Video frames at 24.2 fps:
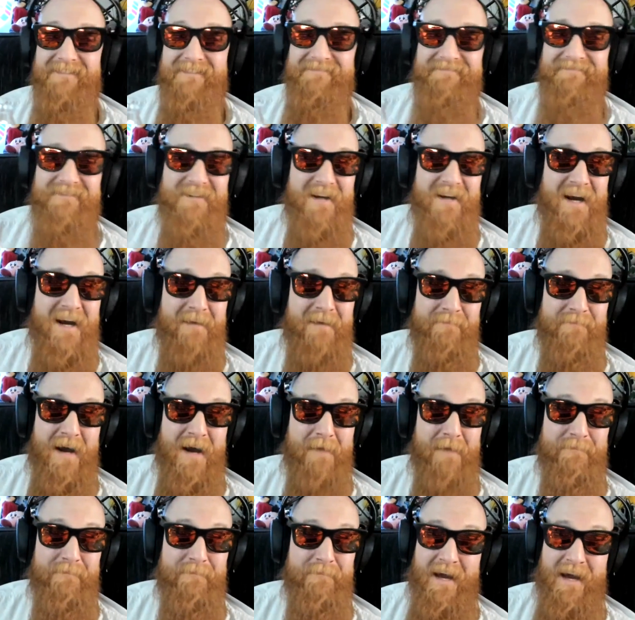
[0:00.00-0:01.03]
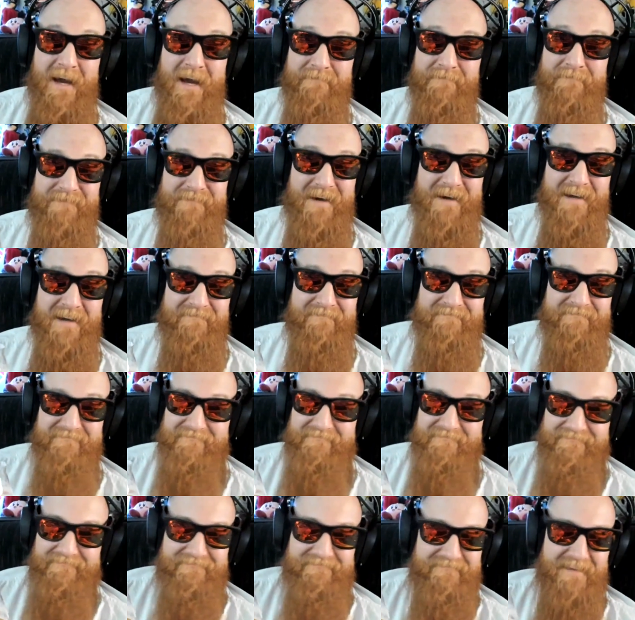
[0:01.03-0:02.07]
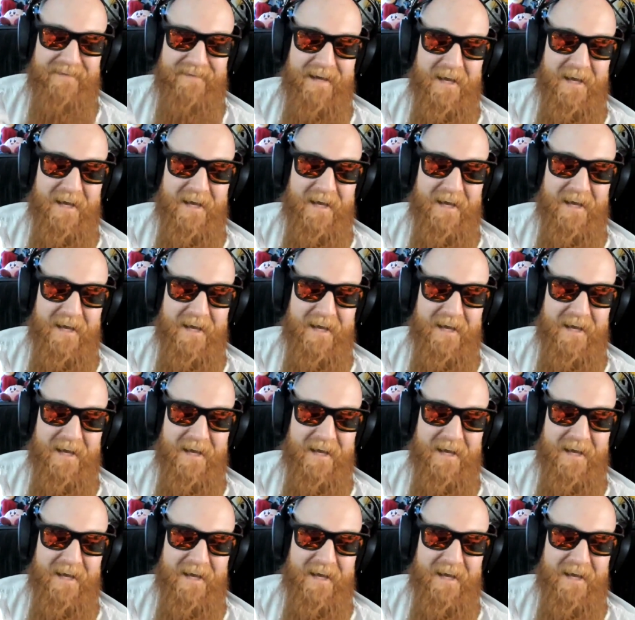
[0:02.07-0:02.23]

Yeah, I'm, I'm, I, I, Yo,